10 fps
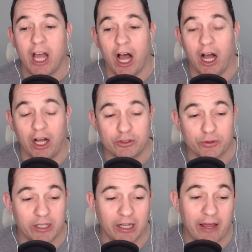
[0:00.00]

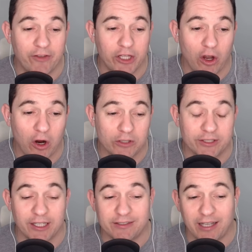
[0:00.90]
111 yards
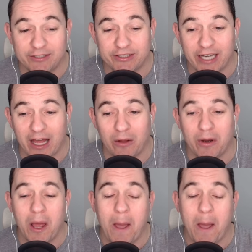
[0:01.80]
and a touchdown.